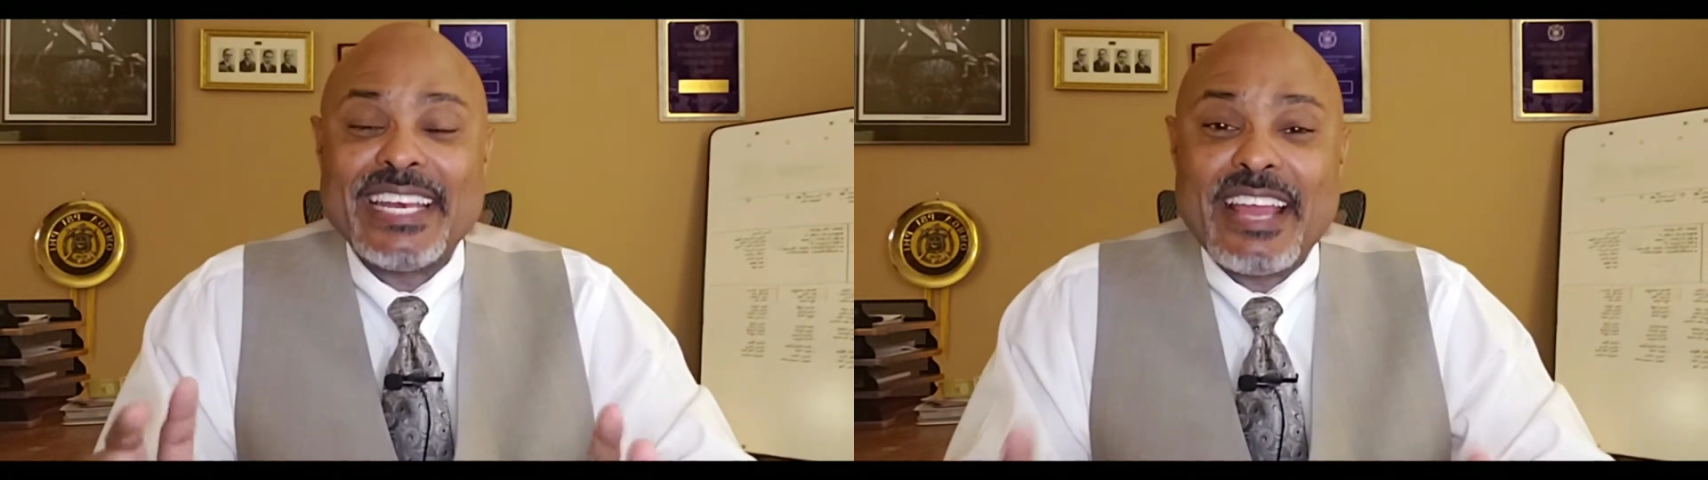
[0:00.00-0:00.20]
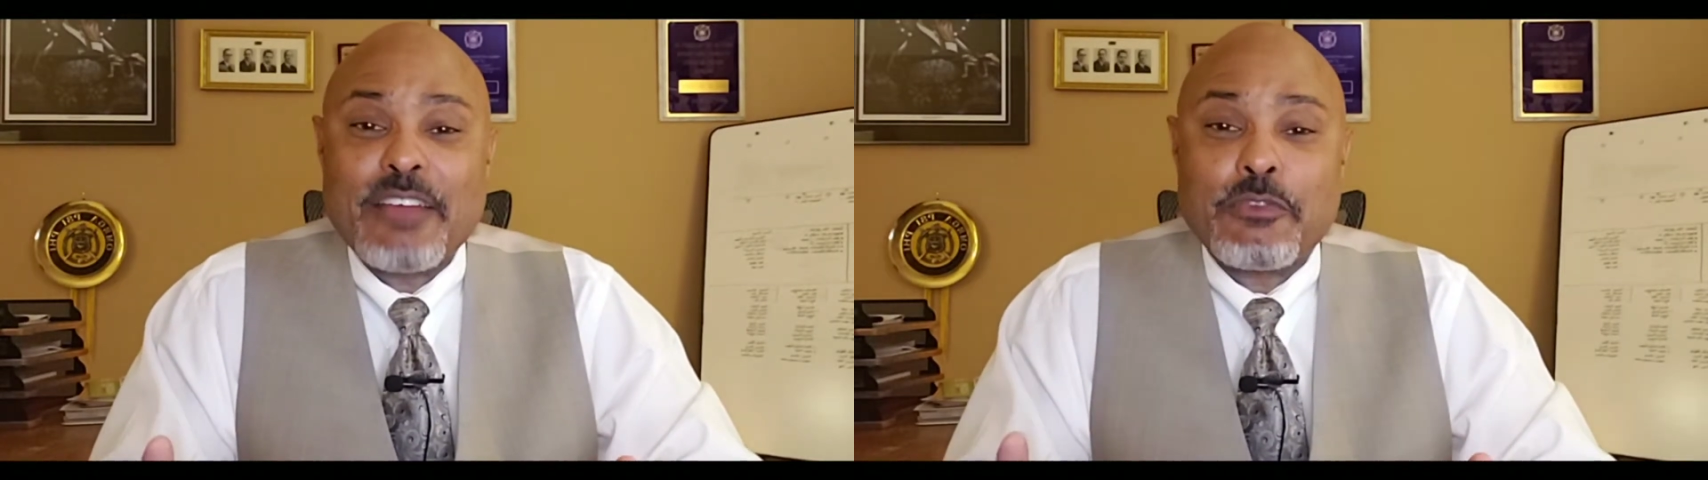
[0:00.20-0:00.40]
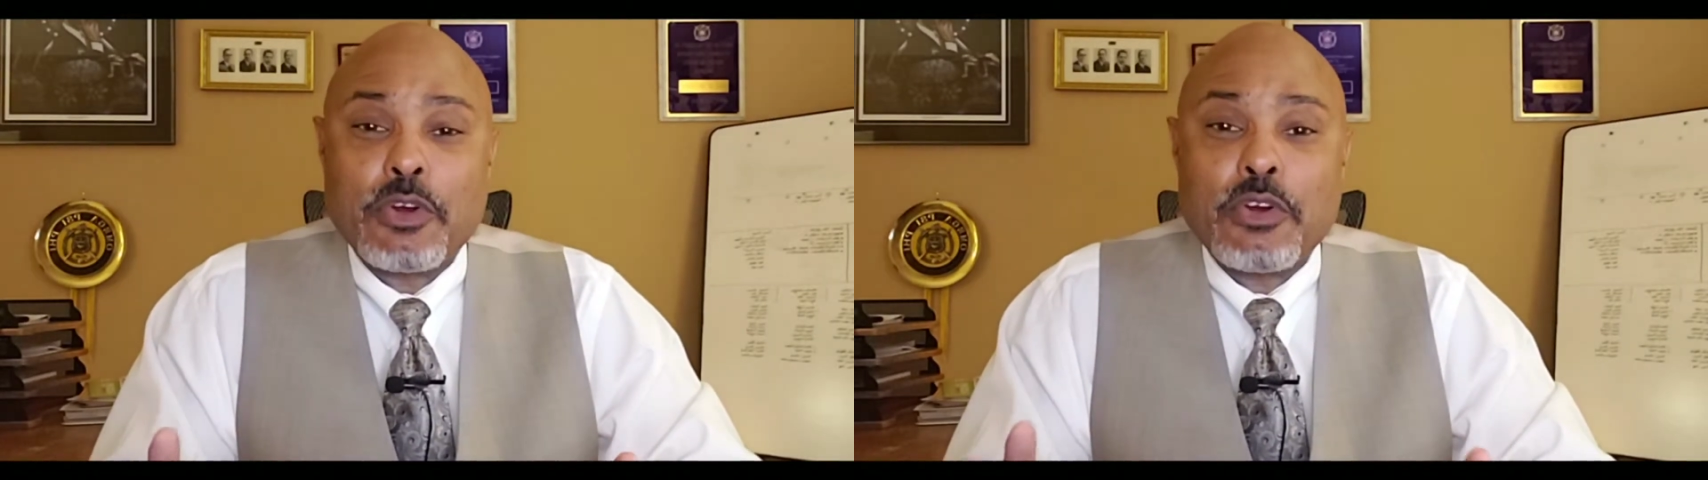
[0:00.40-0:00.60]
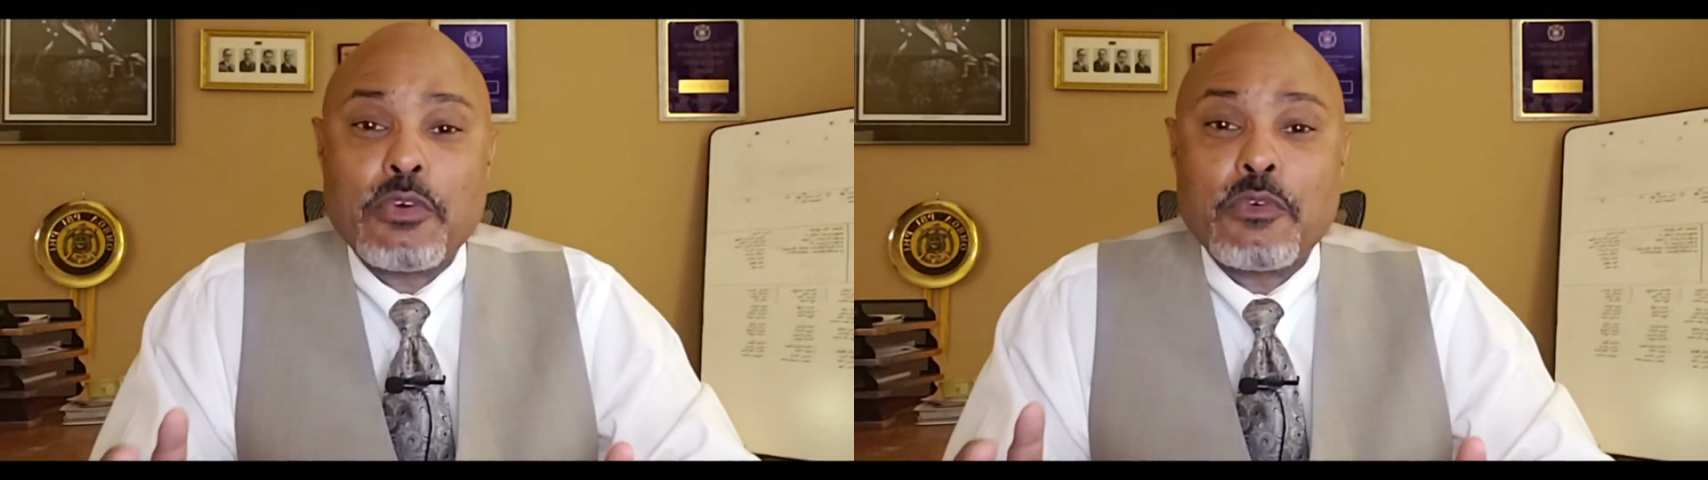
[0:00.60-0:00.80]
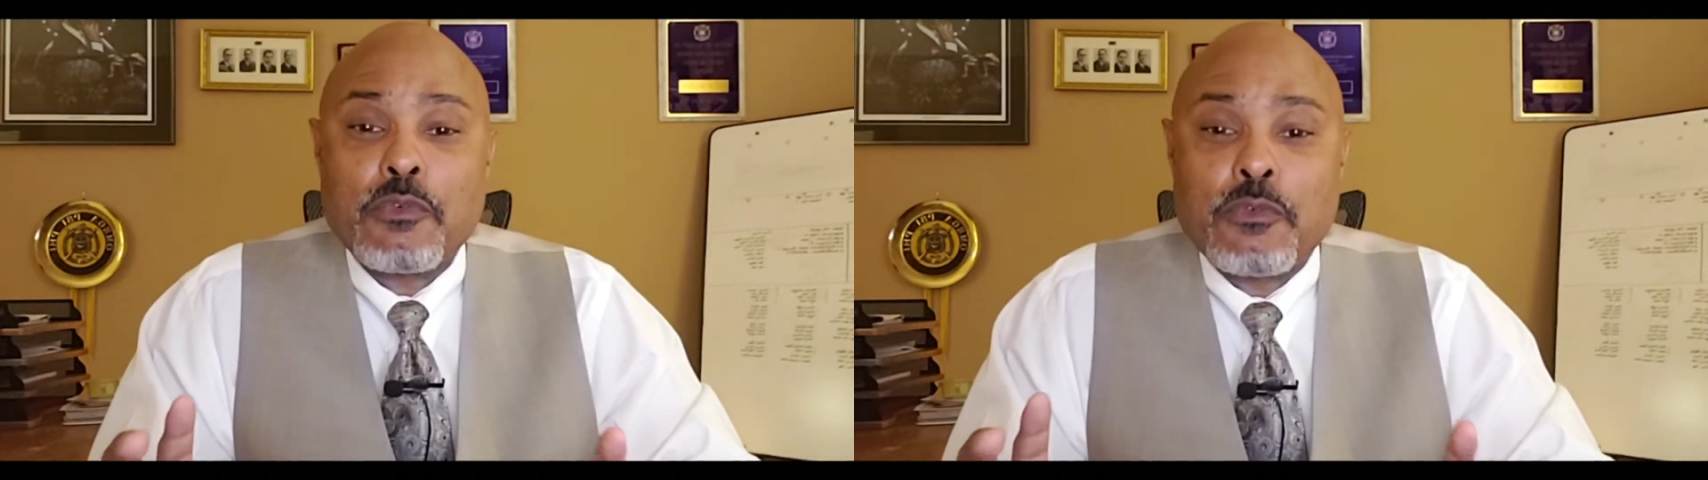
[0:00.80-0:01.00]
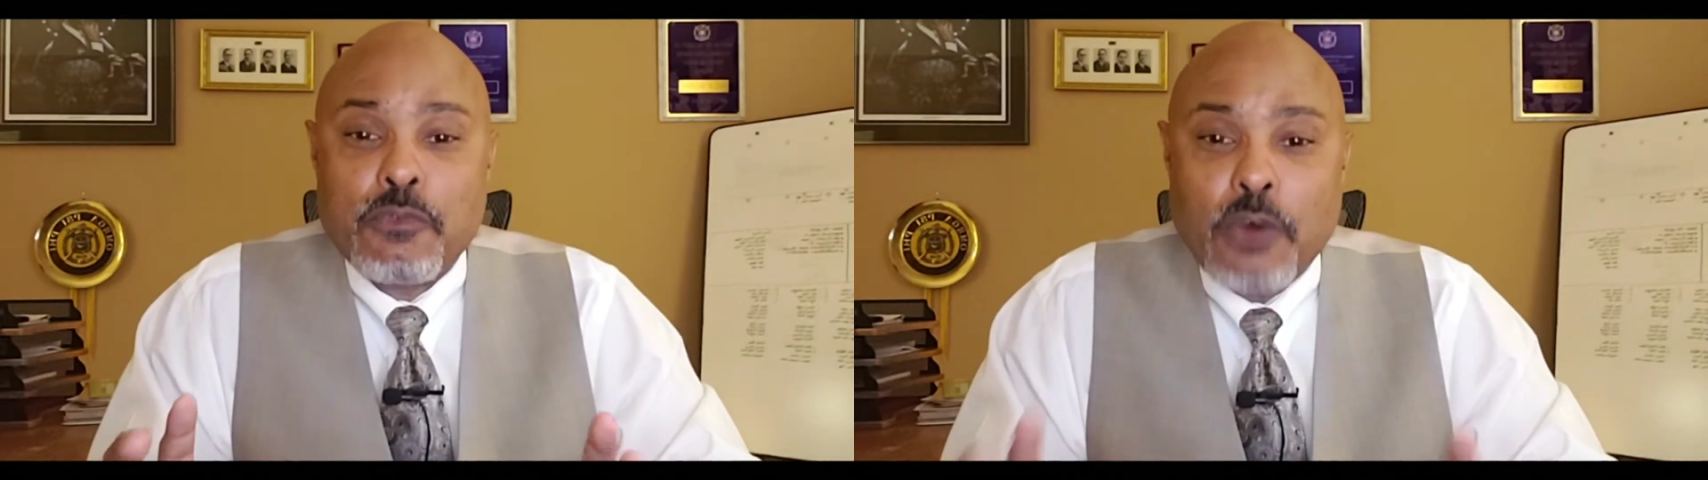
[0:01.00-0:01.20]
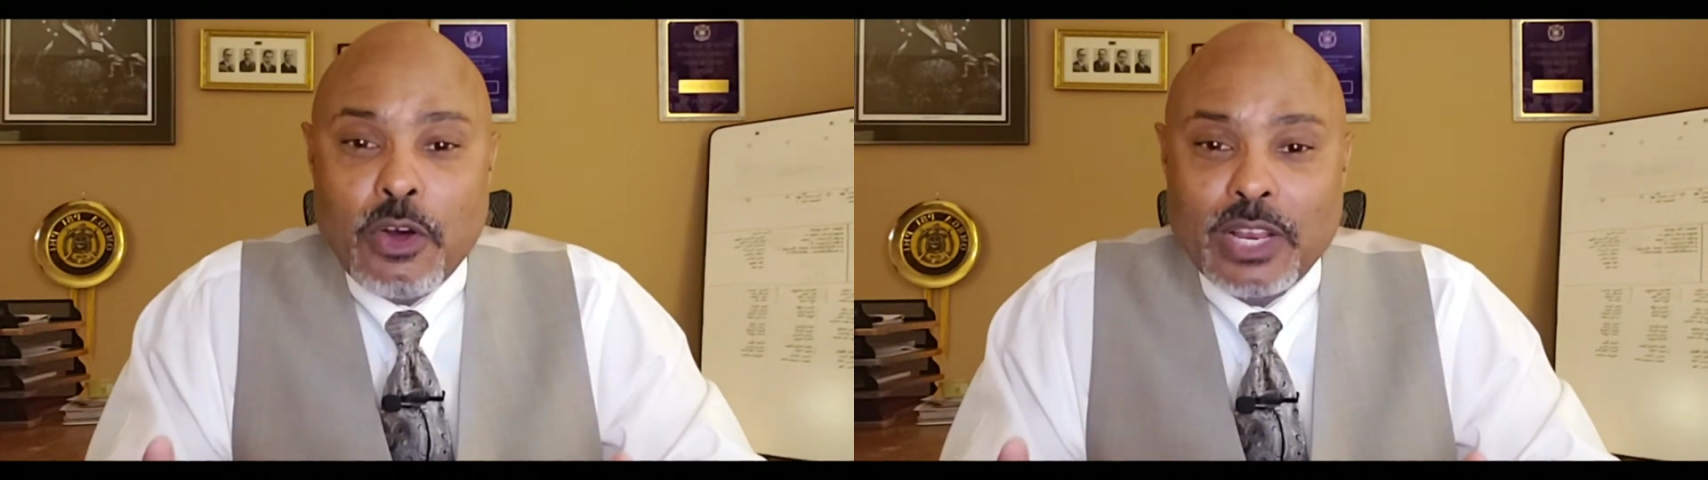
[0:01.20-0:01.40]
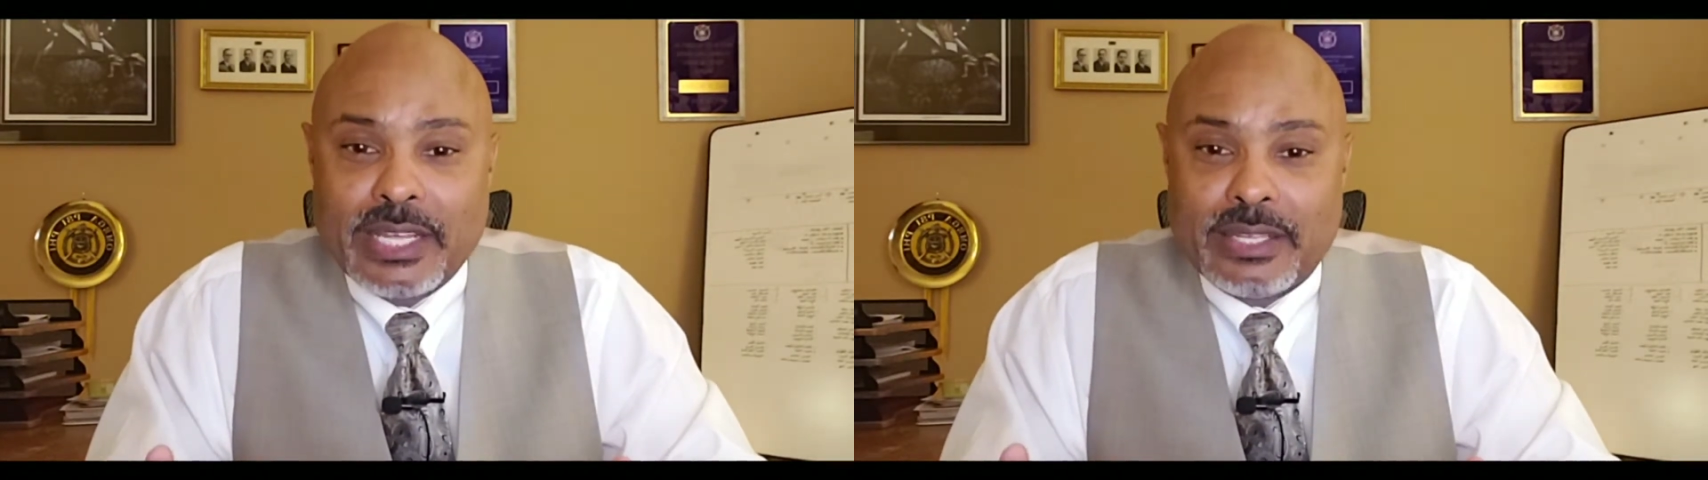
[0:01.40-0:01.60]
never
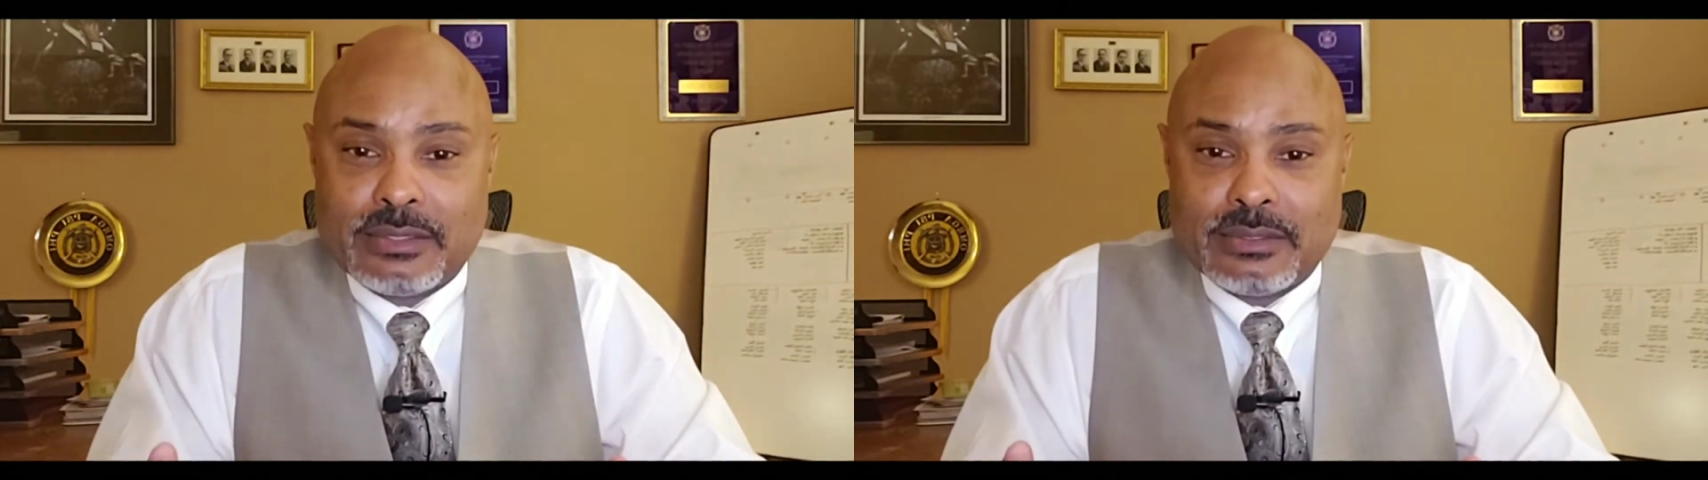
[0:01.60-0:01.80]
falling,